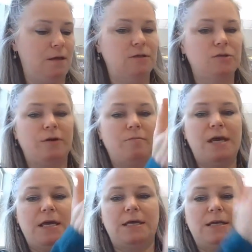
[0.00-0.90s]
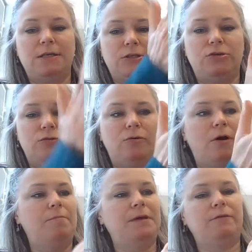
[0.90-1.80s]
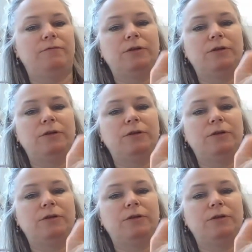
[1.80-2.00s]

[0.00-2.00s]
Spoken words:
sort of make it into a bit of a